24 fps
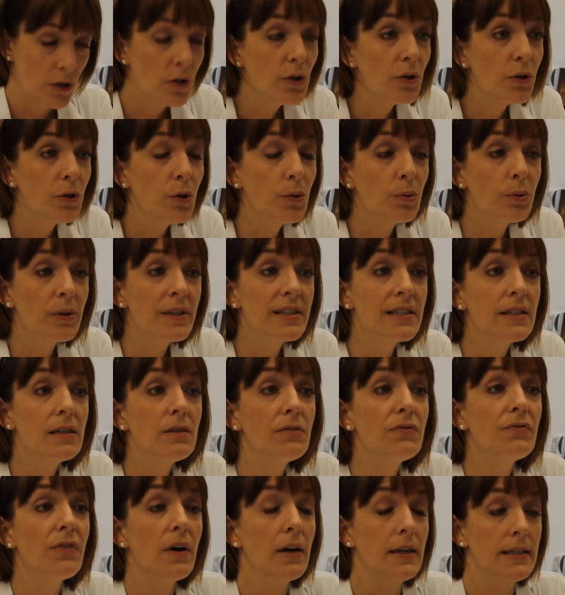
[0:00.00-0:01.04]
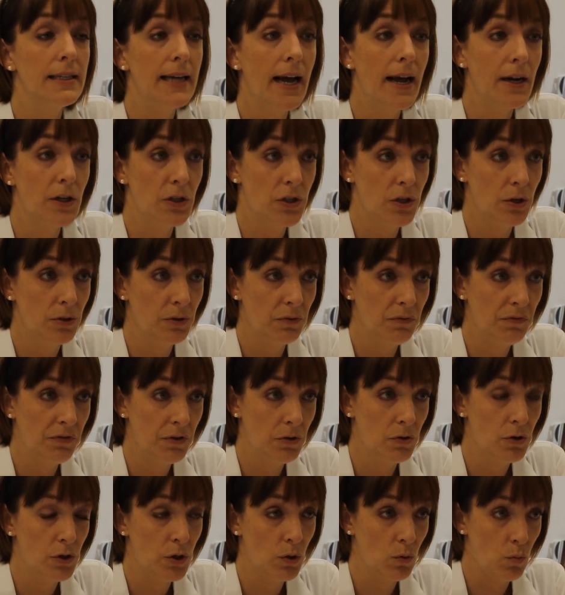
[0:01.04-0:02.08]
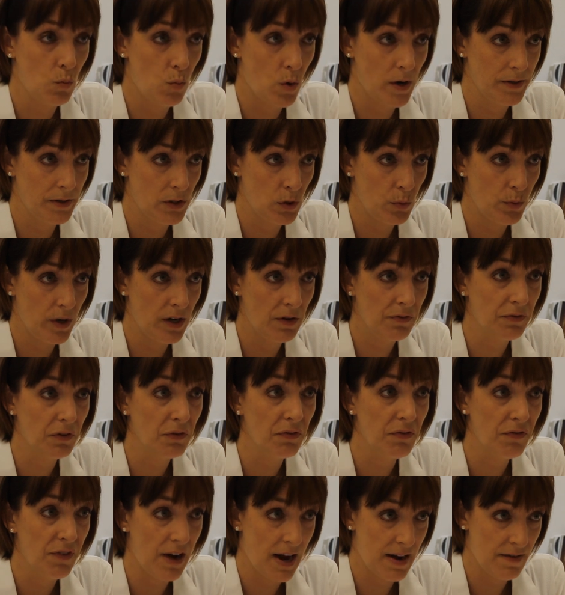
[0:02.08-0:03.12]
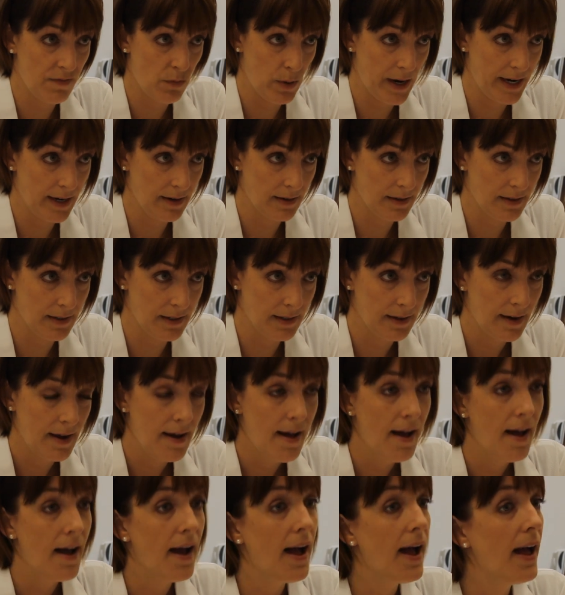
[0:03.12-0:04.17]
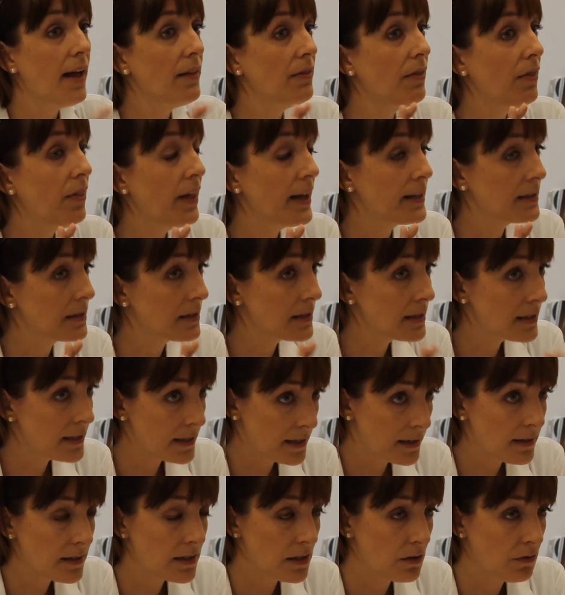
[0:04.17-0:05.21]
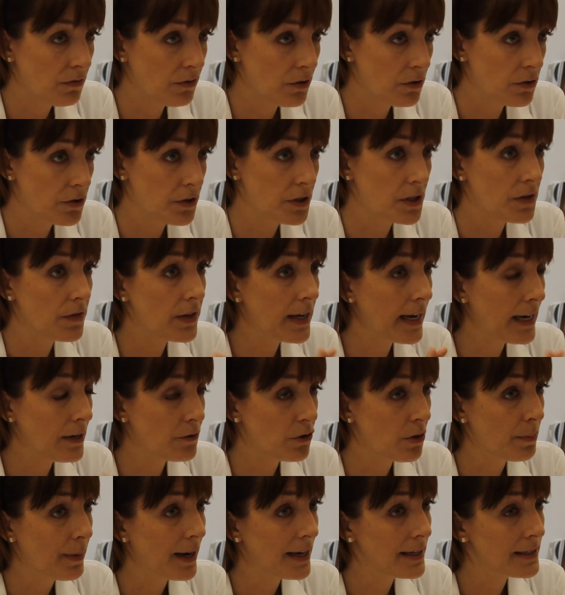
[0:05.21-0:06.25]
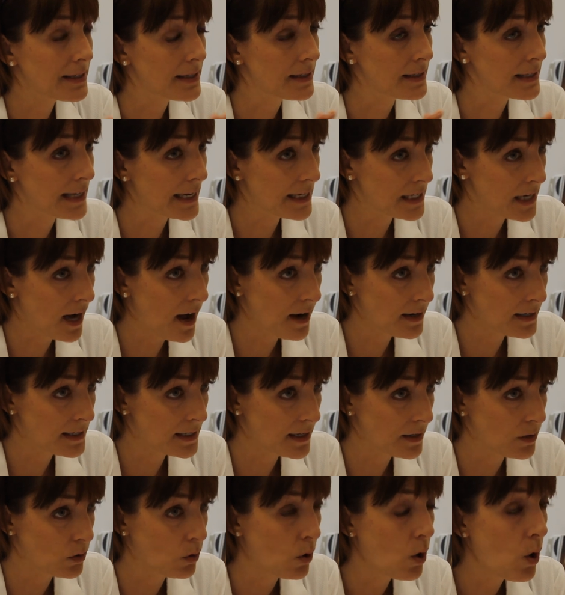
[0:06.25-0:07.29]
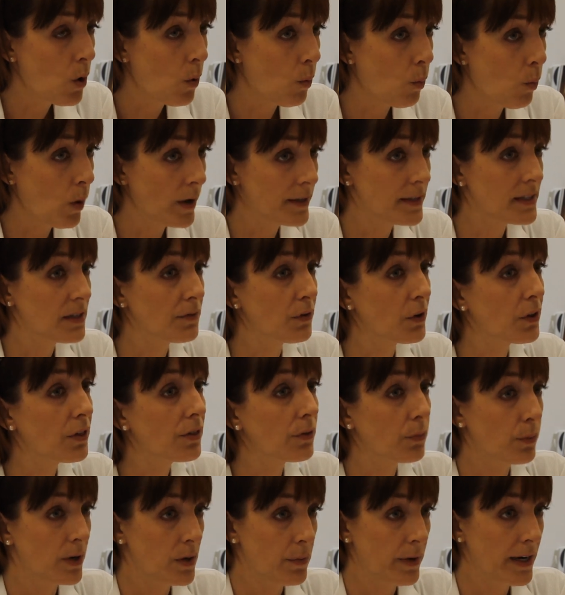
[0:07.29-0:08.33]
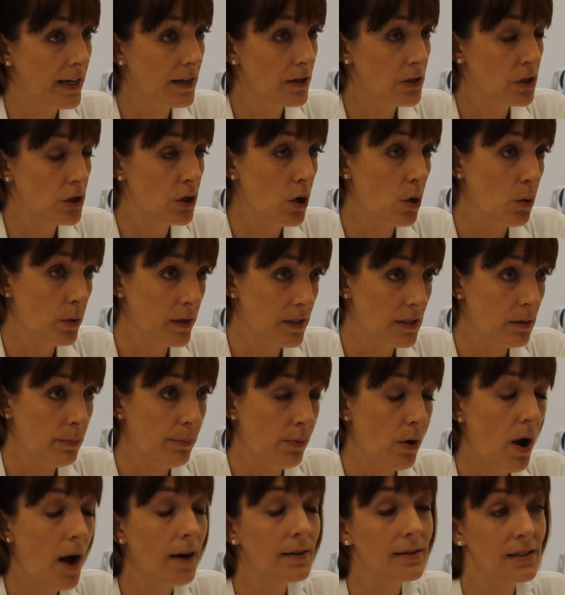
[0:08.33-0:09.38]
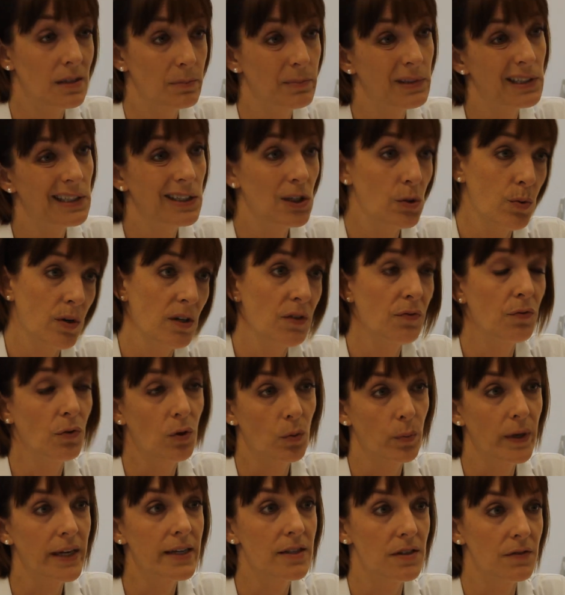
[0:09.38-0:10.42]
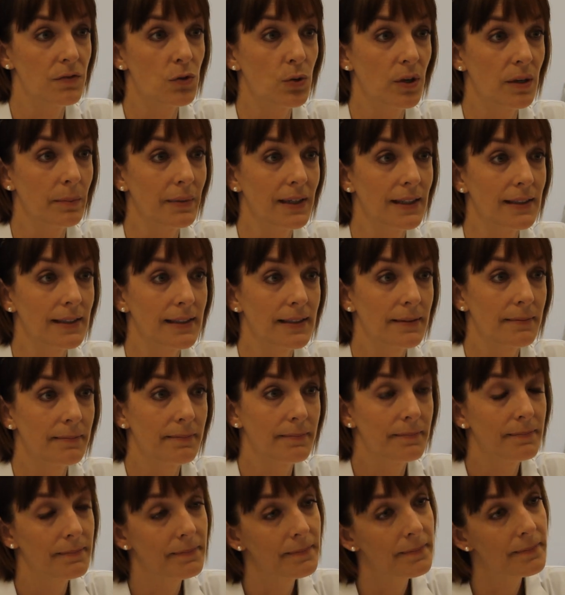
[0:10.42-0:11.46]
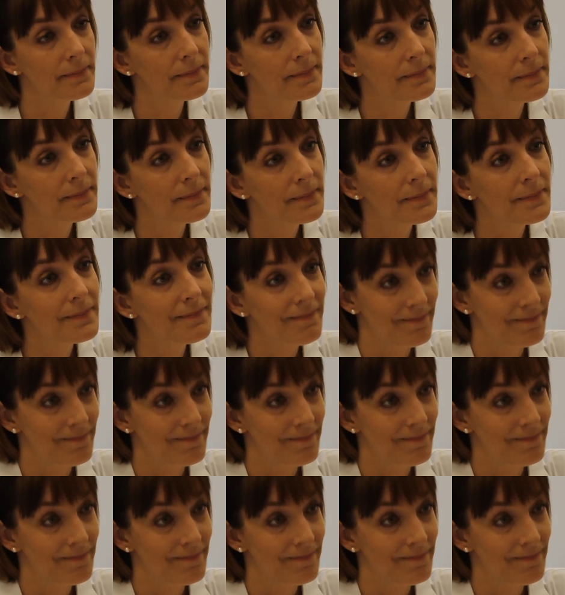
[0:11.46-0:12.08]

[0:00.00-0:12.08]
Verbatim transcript: You'll receive a Taxol infusion once a week for five weeks, and then six infusions of the adriamycin cytoxan once every three weeks. So it's approximately 24 weeks of treatment. Okay.